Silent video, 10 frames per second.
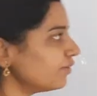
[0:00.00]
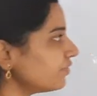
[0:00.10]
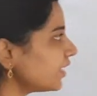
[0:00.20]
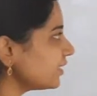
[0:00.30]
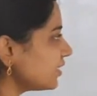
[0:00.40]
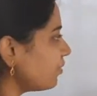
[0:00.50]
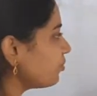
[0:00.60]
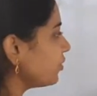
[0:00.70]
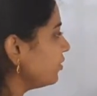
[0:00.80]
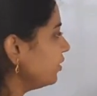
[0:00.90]
For
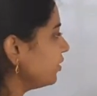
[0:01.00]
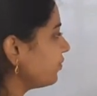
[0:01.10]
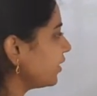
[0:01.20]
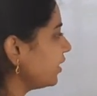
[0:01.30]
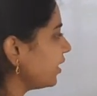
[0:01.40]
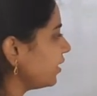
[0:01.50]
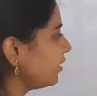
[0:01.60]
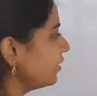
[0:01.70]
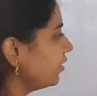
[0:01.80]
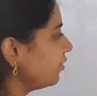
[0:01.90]
example, if I
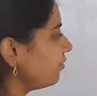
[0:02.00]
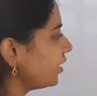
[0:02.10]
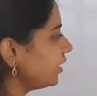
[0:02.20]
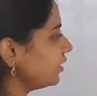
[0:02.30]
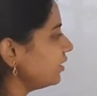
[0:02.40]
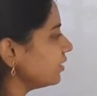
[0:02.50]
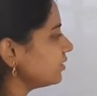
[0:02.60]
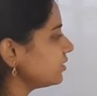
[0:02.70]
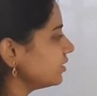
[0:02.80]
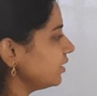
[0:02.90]
get y
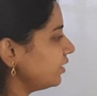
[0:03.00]
is